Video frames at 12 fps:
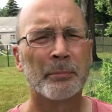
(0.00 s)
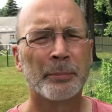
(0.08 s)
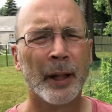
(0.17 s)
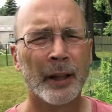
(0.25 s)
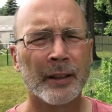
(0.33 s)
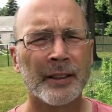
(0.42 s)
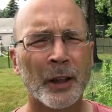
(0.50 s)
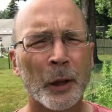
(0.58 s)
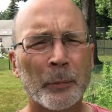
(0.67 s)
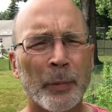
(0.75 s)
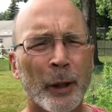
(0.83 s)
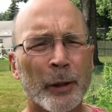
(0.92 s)
bugs
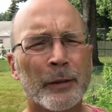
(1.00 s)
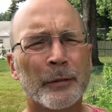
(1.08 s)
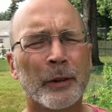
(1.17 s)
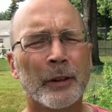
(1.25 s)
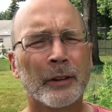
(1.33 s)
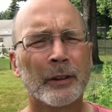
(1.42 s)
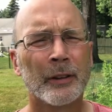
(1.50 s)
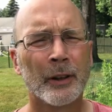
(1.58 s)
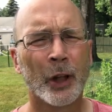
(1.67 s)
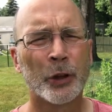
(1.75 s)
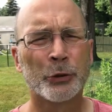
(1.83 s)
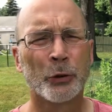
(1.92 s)
are part of a
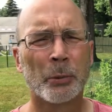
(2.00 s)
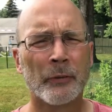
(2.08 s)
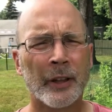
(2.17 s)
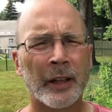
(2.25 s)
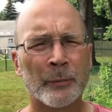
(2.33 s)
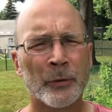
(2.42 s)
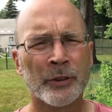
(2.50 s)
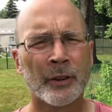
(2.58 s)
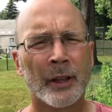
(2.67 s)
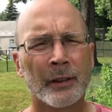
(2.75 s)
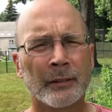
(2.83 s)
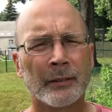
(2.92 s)
large group of animals
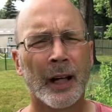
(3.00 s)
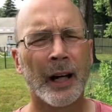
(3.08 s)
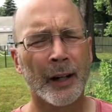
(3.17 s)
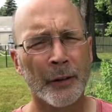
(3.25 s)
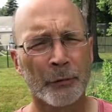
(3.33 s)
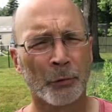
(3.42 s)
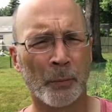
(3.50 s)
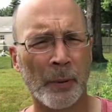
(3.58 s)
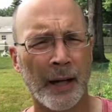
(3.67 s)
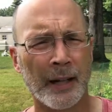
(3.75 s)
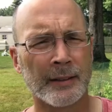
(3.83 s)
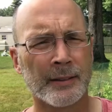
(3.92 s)
called
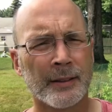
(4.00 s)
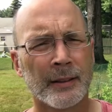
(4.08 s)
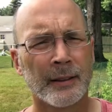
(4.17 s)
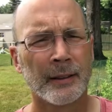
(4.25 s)
arthropods.